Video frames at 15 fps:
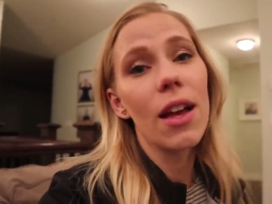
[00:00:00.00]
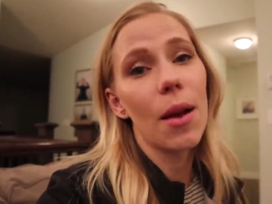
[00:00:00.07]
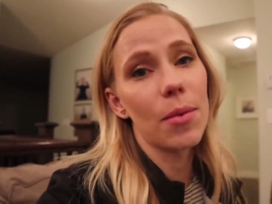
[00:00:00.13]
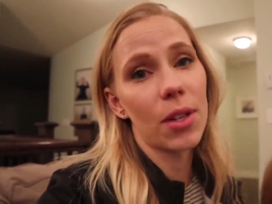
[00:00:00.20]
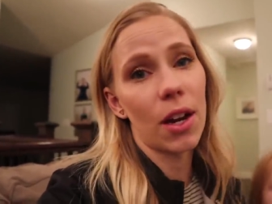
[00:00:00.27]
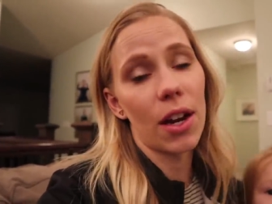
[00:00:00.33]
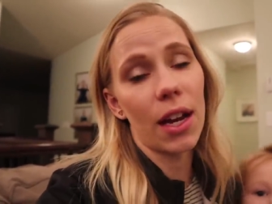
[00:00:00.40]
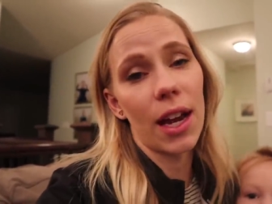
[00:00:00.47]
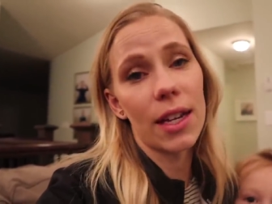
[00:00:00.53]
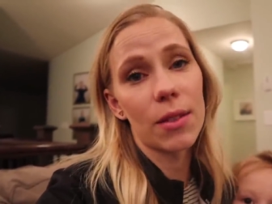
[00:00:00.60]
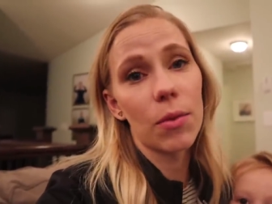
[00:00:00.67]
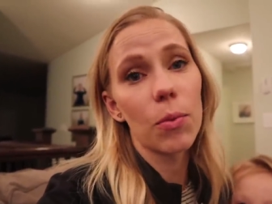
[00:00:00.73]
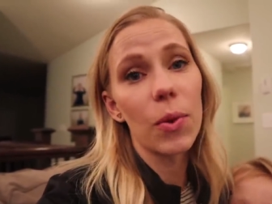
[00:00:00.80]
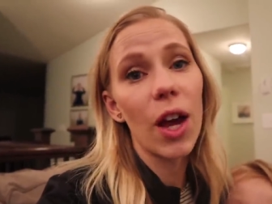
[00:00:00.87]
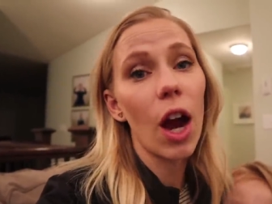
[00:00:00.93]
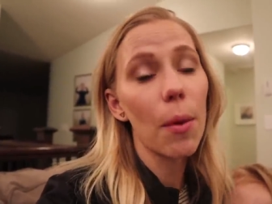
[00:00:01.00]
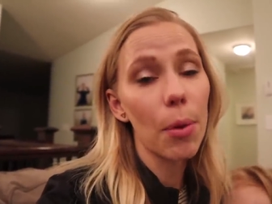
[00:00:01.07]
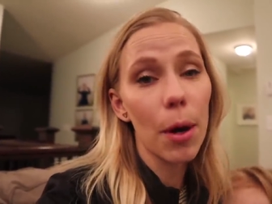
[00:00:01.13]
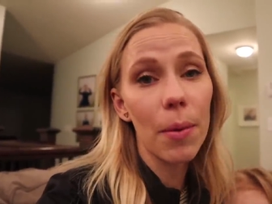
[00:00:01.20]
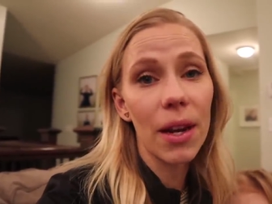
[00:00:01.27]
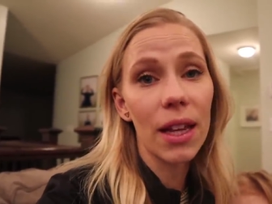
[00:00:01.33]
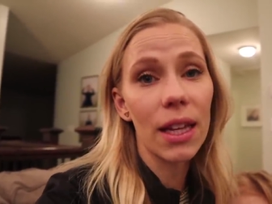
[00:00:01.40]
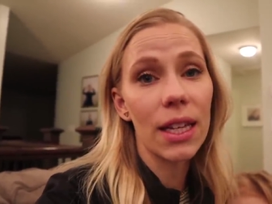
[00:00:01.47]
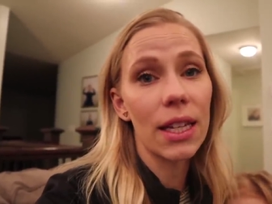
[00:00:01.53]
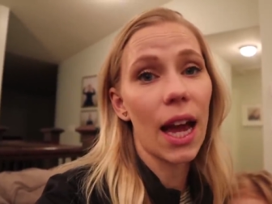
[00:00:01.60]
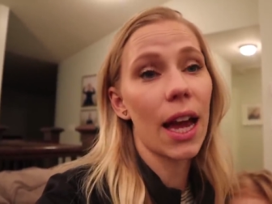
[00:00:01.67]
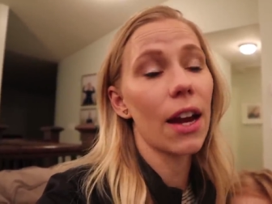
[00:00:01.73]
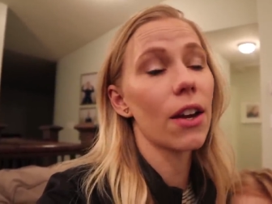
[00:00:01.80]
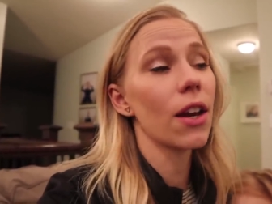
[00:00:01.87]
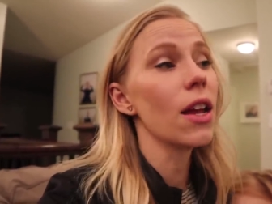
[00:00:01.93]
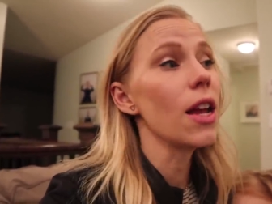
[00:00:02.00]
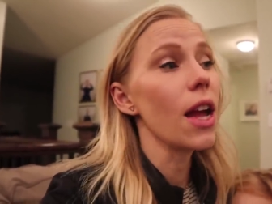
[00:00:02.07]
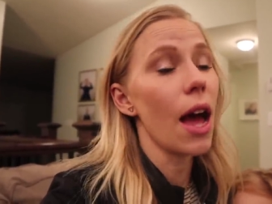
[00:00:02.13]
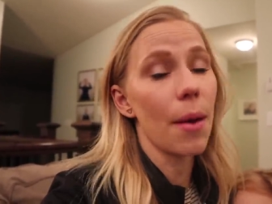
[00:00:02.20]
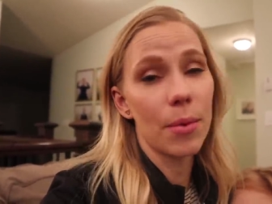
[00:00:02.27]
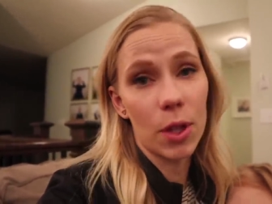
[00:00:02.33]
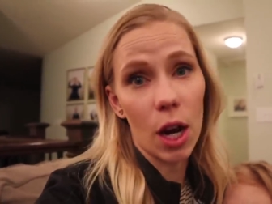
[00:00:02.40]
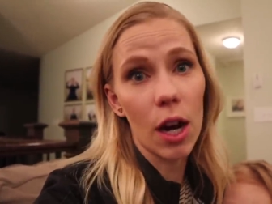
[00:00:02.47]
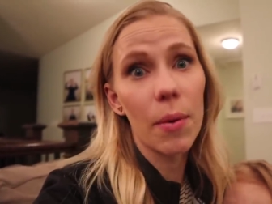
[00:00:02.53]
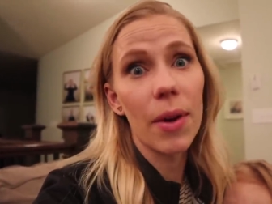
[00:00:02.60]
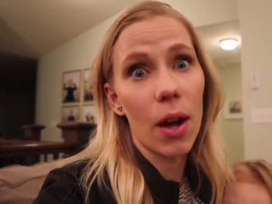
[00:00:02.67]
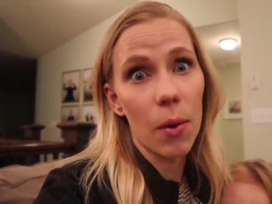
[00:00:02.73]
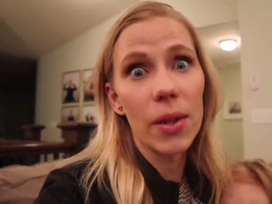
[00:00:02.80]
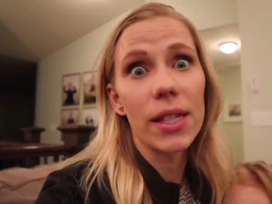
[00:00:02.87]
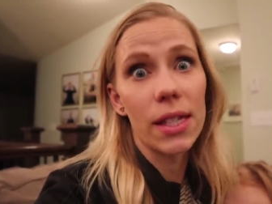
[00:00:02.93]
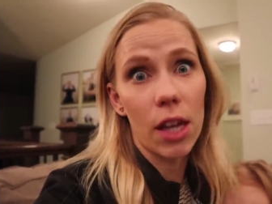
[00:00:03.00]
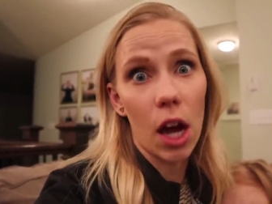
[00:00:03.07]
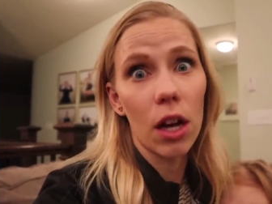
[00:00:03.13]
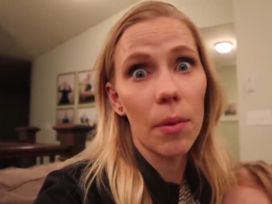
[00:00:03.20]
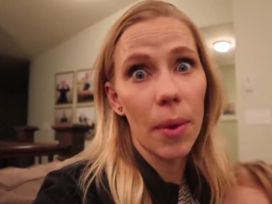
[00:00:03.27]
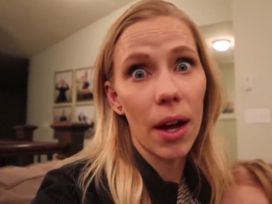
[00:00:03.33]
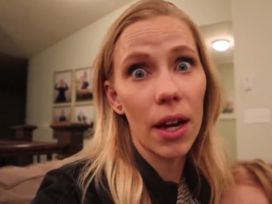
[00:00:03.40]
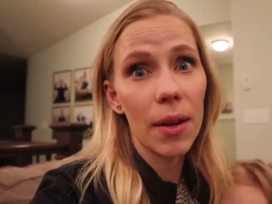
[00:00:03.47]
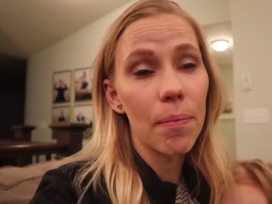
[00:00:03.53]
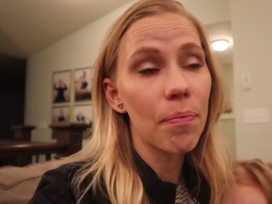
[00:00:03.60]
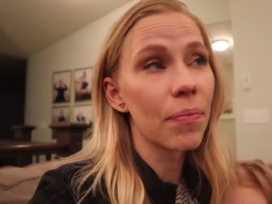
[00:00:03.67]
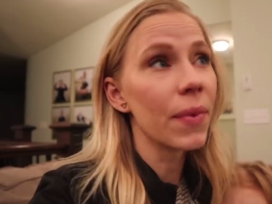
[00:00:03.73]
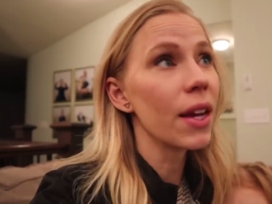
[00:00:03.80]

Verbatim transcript: i'm sorry guys we are permanently tired i'm sorry we always talk about it